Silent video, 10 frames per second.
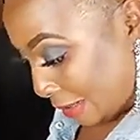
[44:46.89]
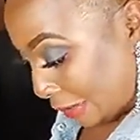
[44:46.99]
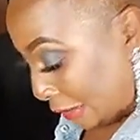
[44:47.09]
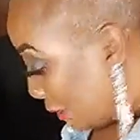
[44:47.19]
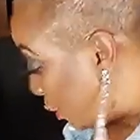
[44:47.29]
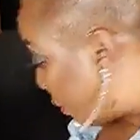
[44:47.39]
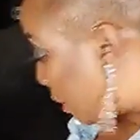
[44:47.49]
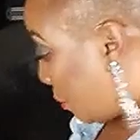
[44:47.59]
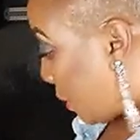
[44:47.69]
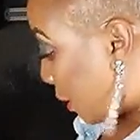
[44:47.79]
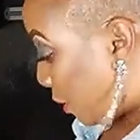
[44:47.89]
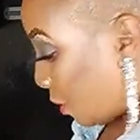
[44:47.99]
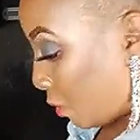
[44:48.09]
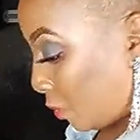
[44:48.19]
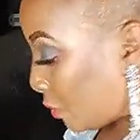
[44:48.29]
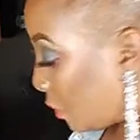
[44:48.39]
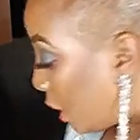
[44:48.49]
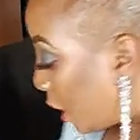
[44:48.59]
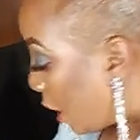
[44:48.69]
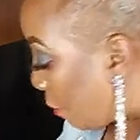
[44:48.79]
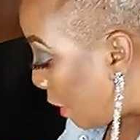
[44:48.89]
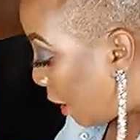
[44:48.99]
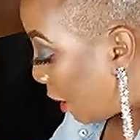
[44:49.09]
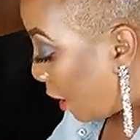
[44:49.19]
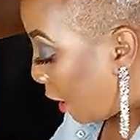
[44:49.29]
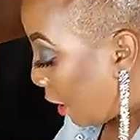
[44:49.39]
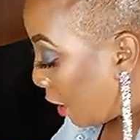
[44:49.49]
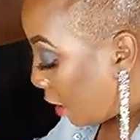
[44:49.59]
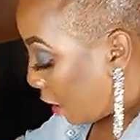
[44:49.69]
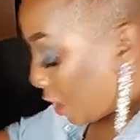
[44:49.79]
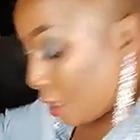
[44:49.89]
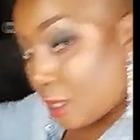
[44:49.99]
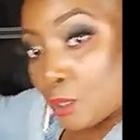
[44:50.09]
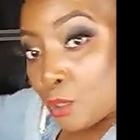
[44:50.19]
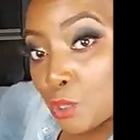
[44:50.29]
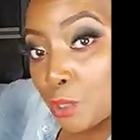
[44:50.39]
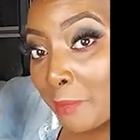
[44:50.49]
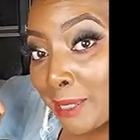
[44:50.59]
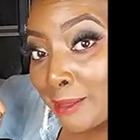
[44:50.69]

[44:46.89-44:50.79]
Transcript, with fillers: Little bit of butter. Hold on. I got my Jamaican